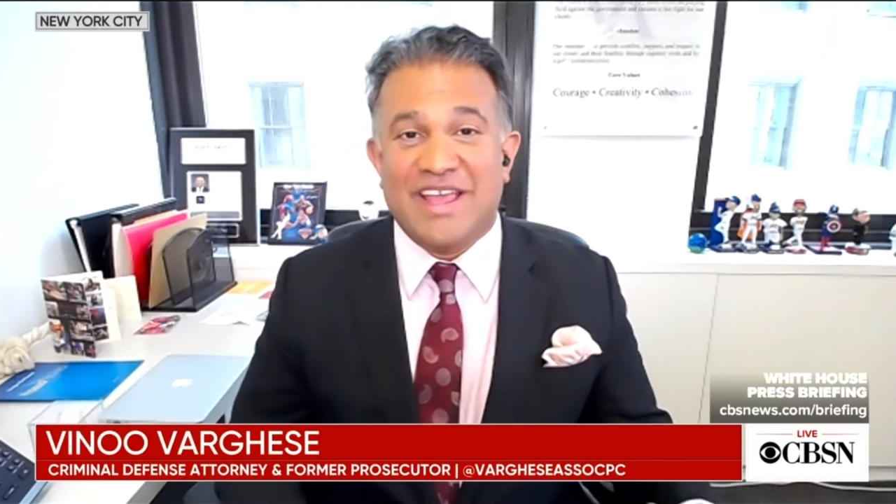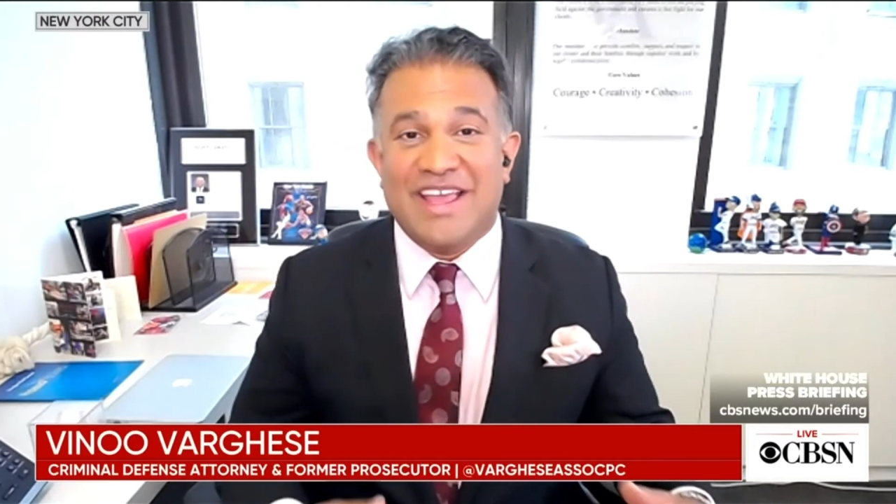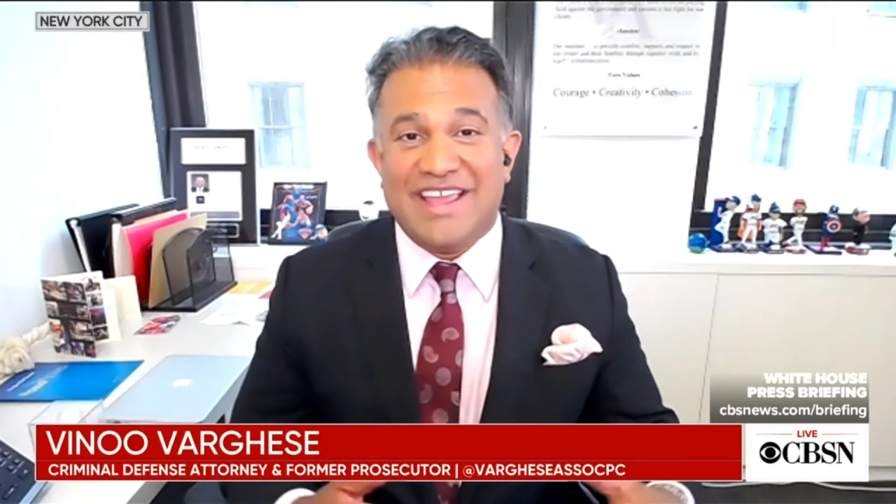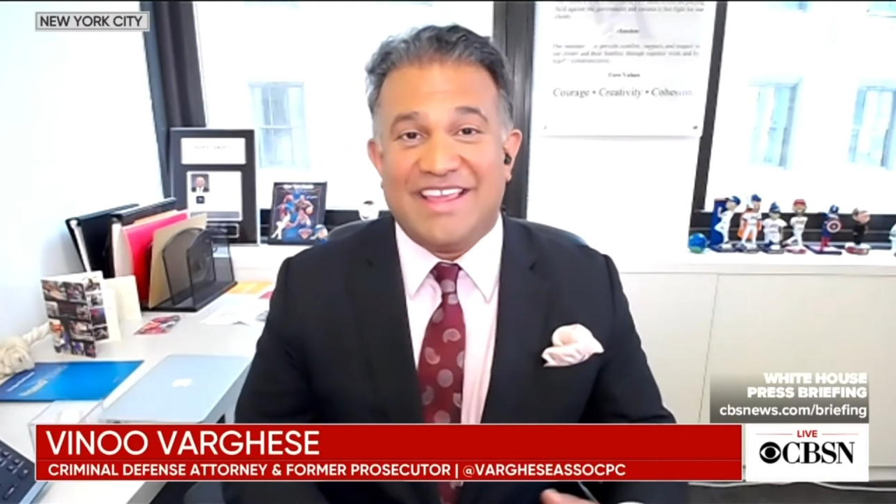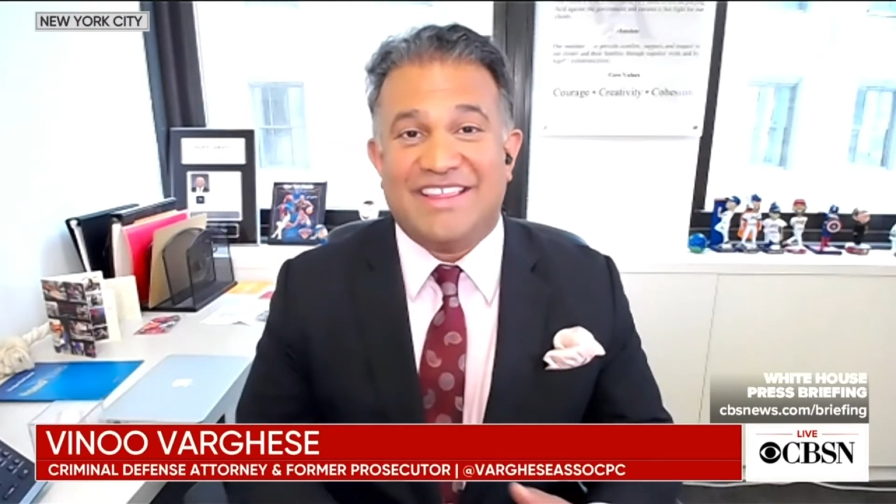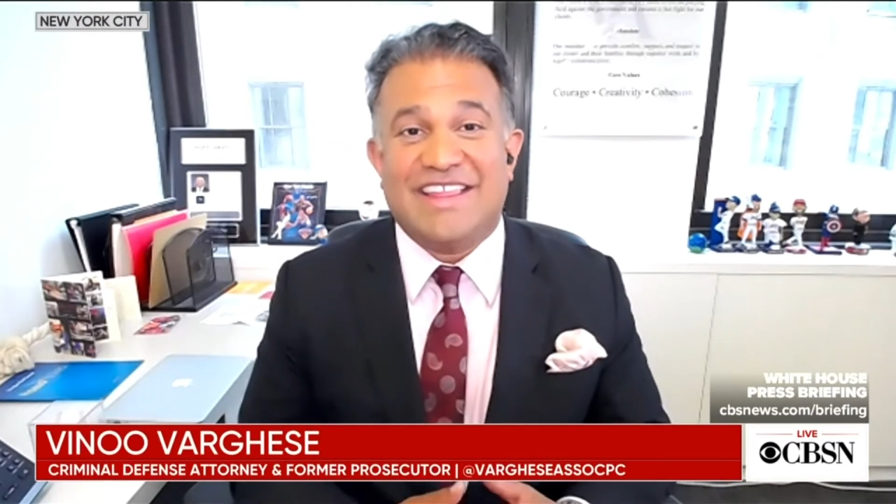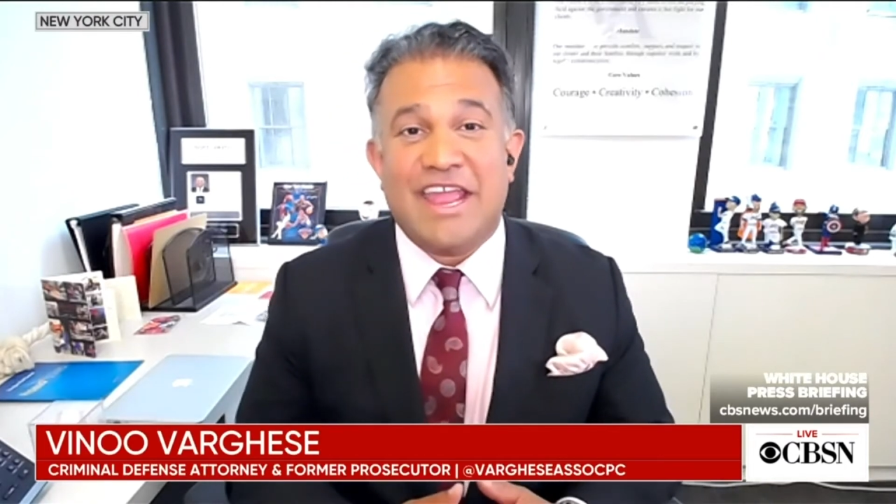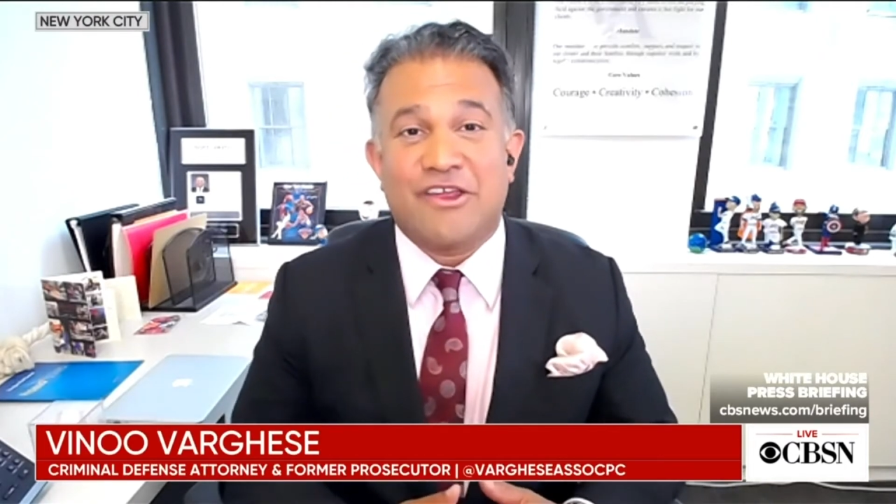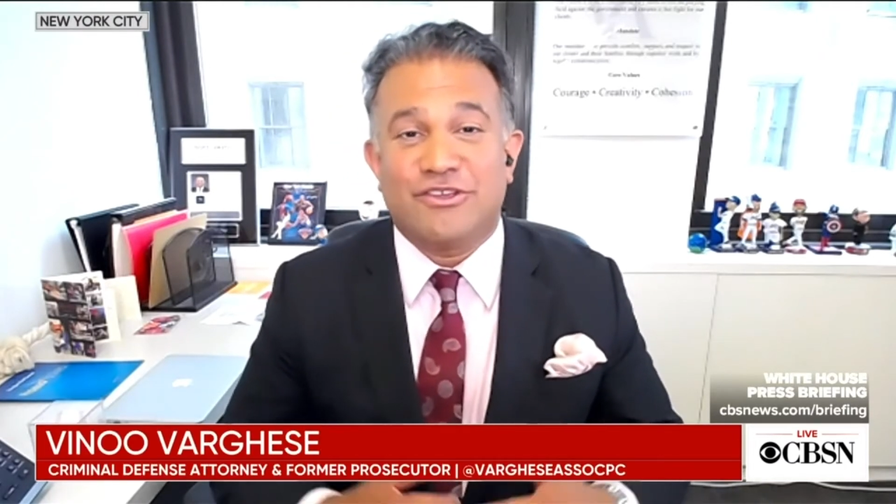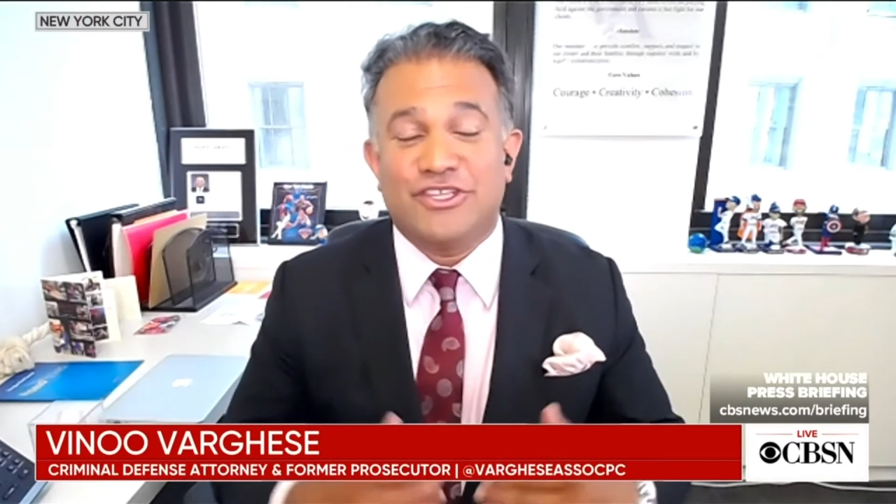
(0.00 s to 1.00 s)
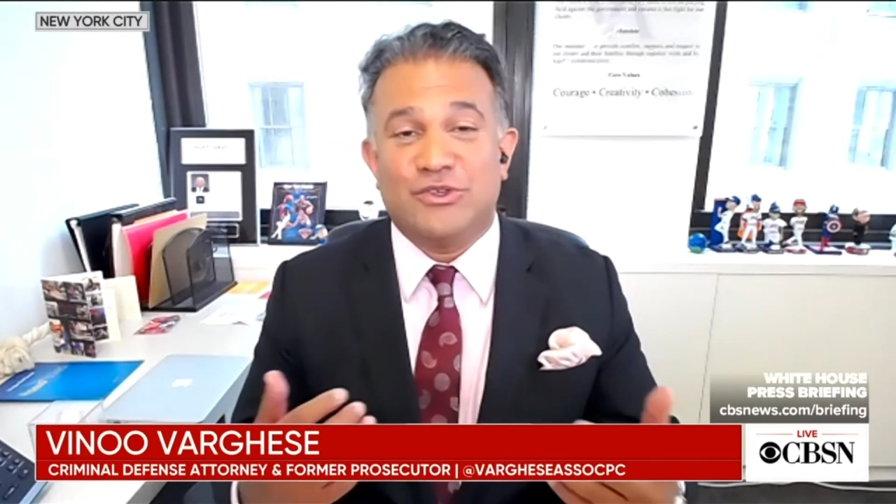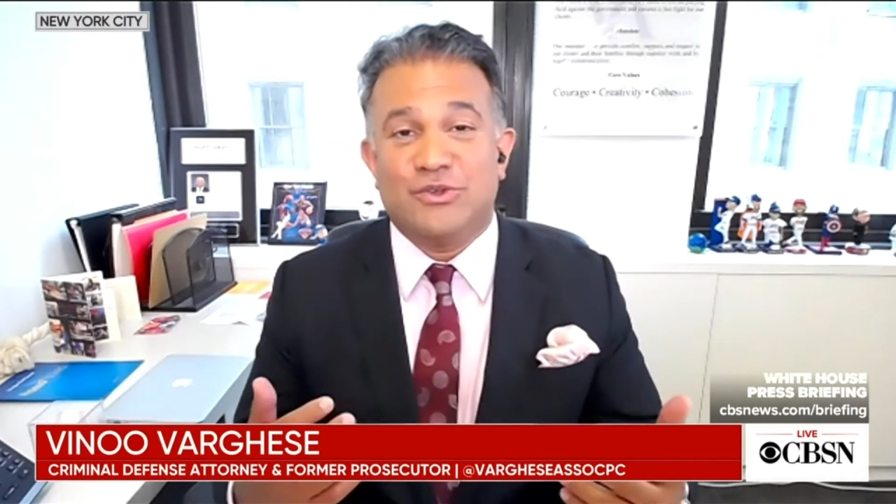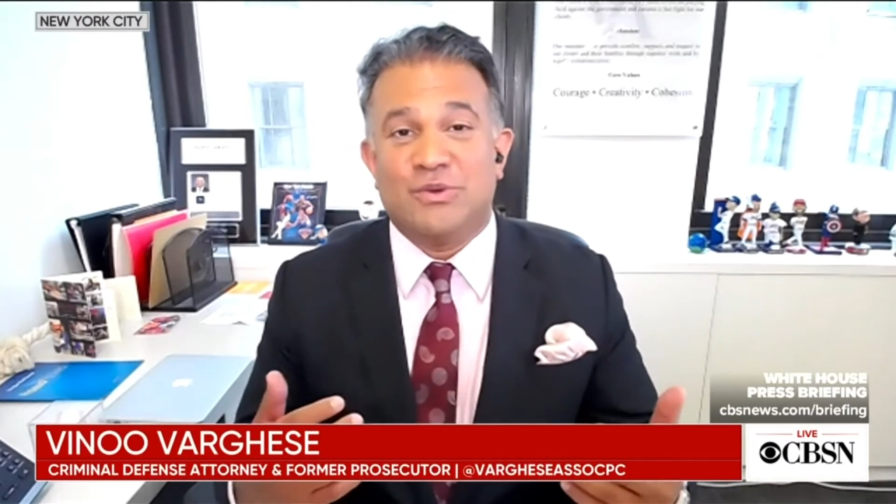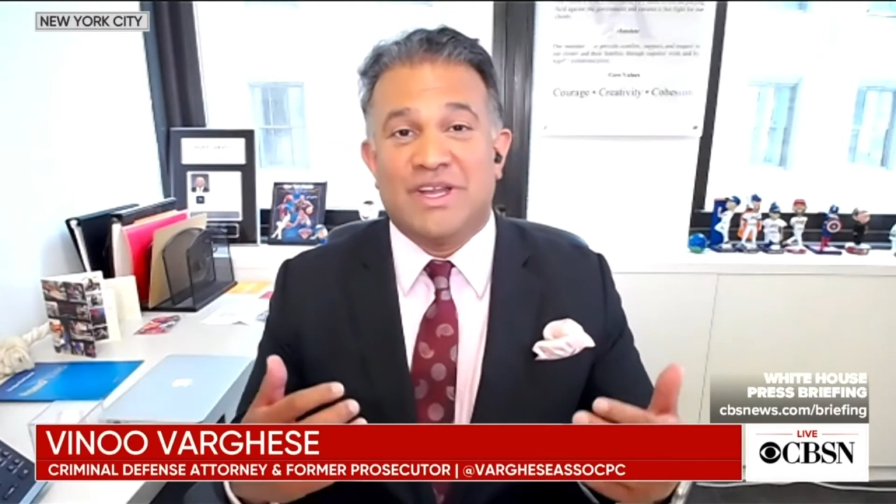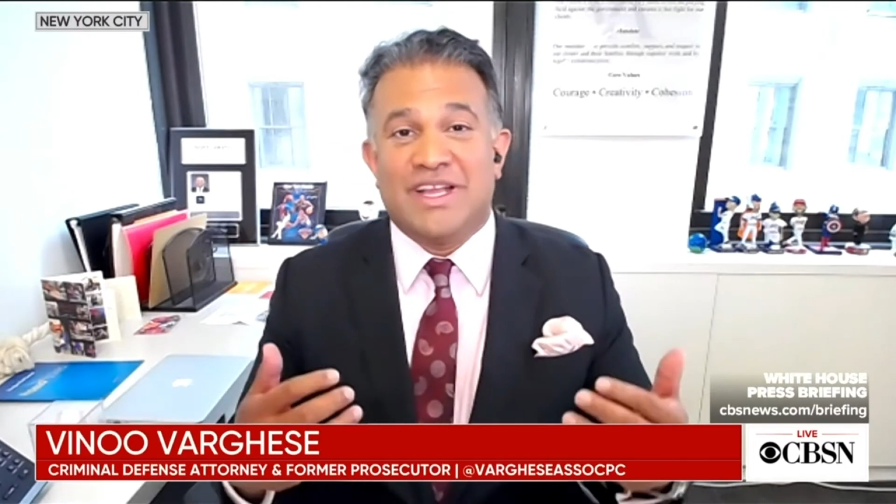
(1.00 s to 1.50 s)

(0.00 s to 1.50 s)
is there to